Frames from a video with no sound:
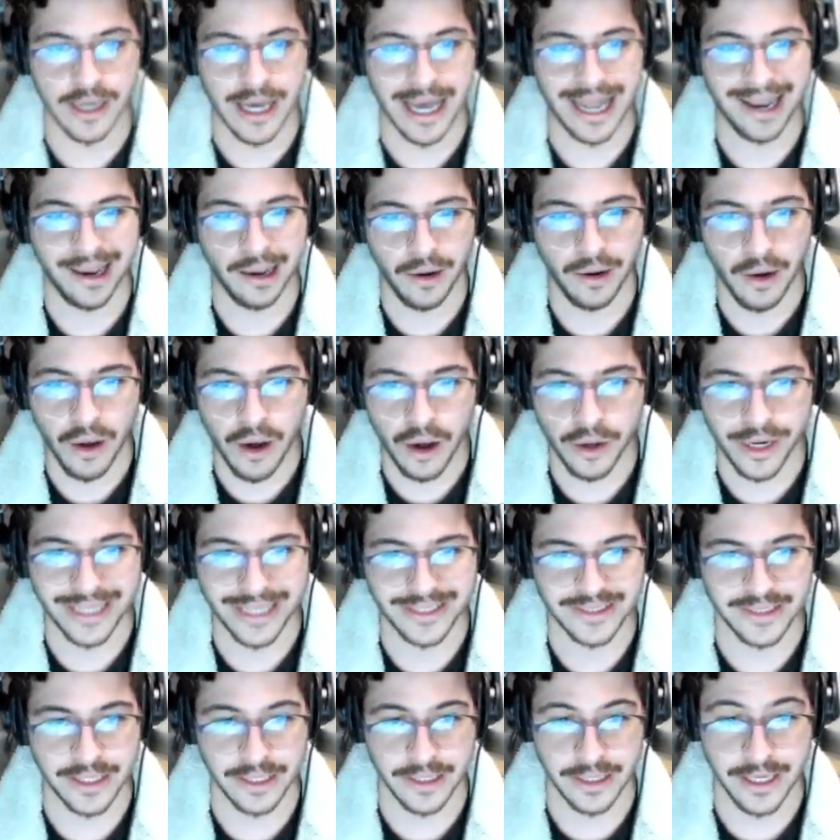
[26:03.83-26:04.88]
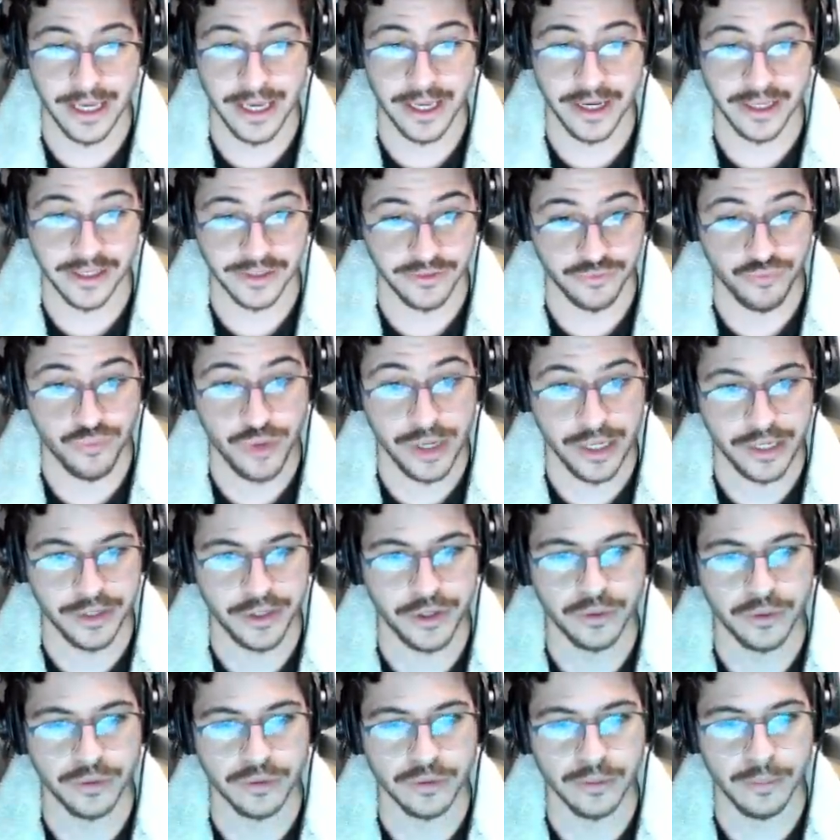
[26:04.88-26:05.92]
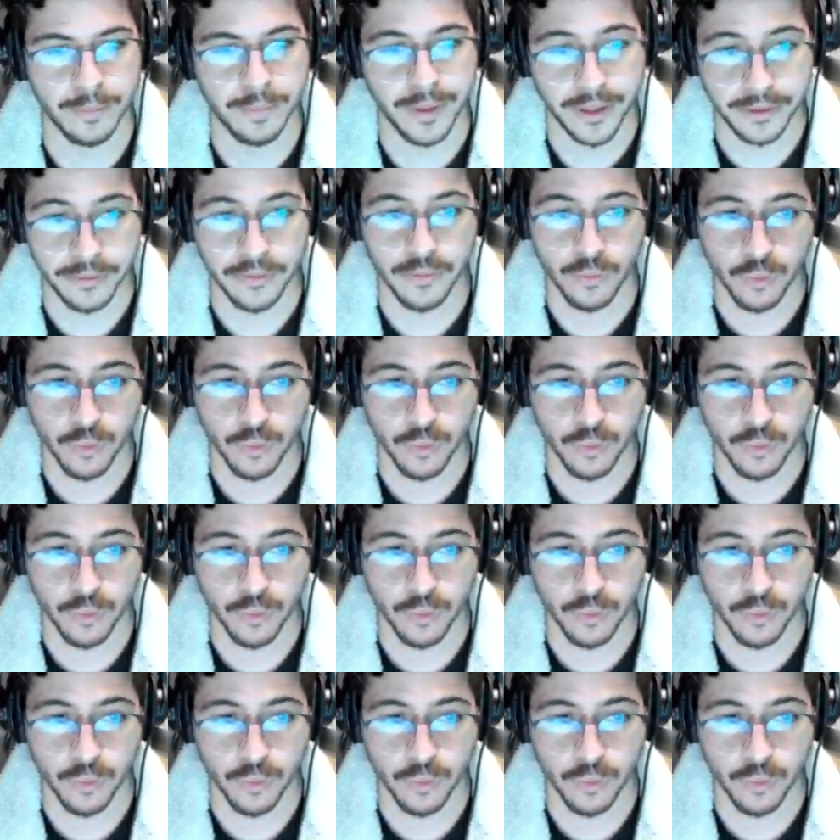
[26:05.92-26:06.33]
a lot, as it is really new. But